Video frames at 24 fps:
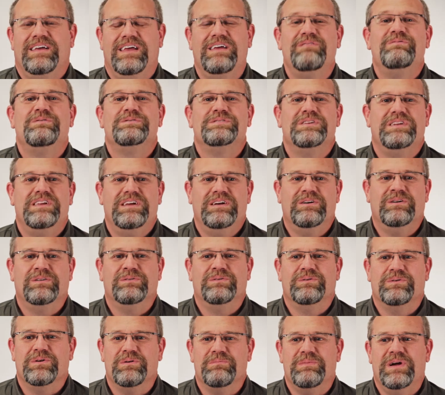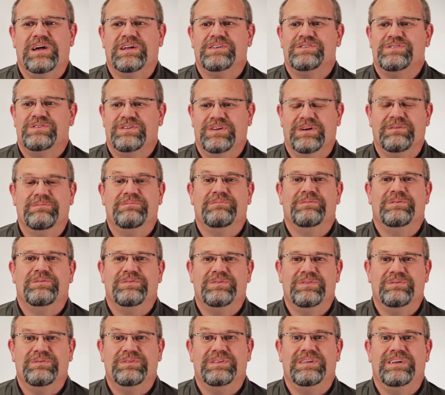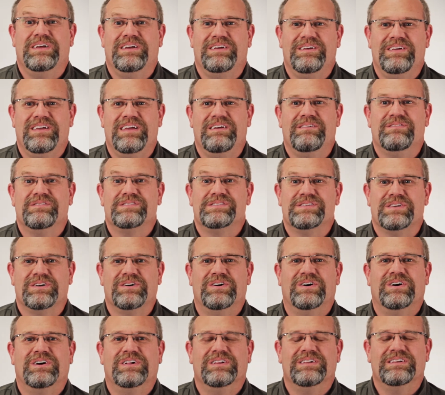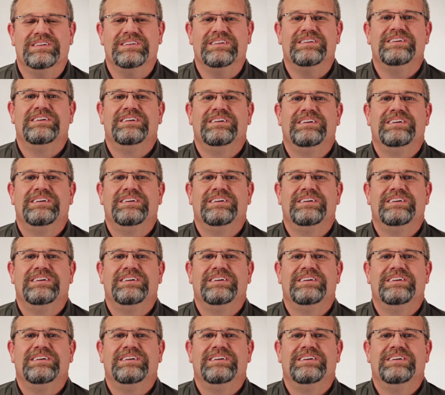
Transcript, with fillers: Ava was a day old we her matched. yep, when they gave us the call and